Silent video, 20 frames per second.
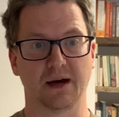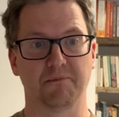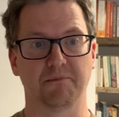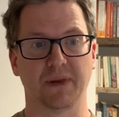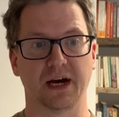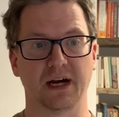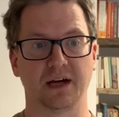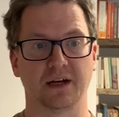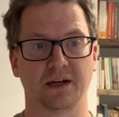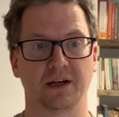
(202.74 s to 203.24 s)

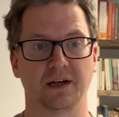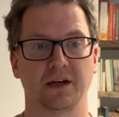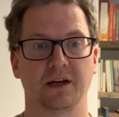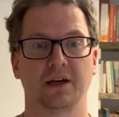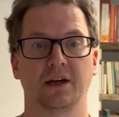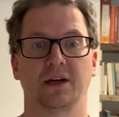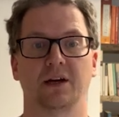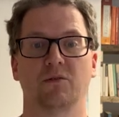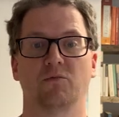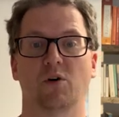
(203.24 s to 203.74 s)
number,
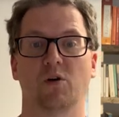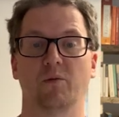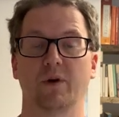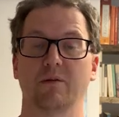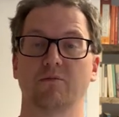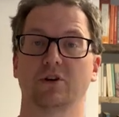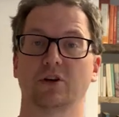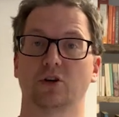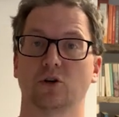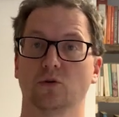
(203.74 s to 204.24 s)
what
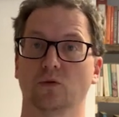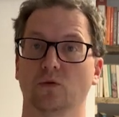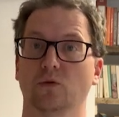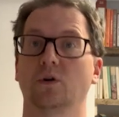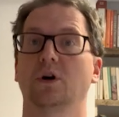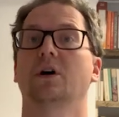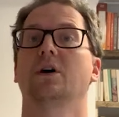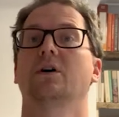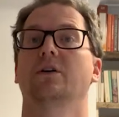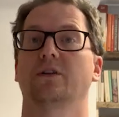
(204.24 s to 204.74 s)
we would
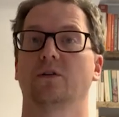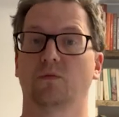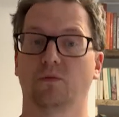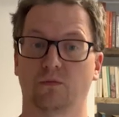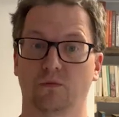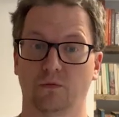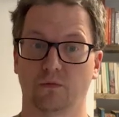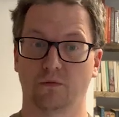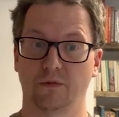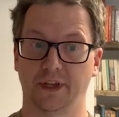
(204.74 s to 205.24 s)
call
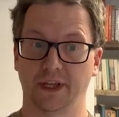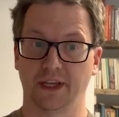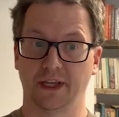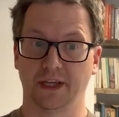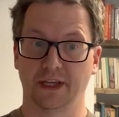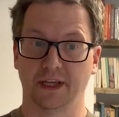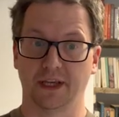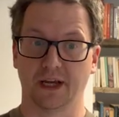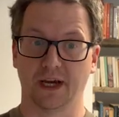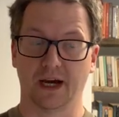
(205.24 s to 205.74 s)

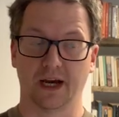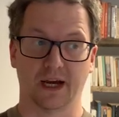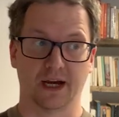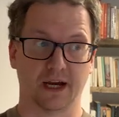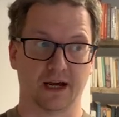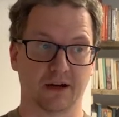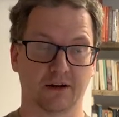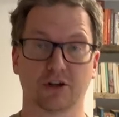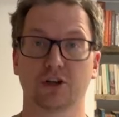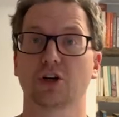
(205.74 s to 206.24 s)
the
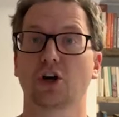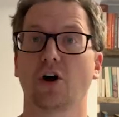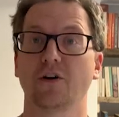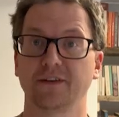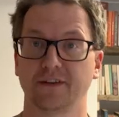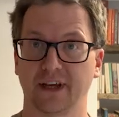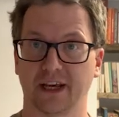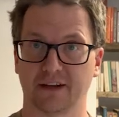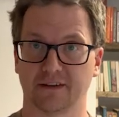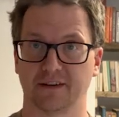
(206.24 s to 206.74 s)

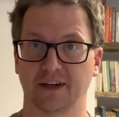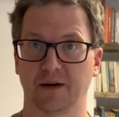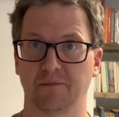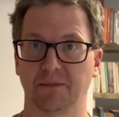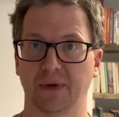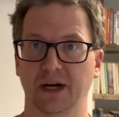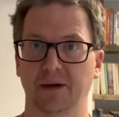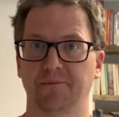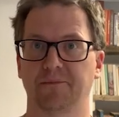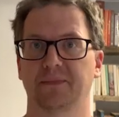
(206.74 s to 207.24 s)
context
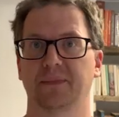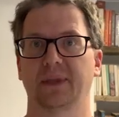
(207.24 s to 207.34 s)
number.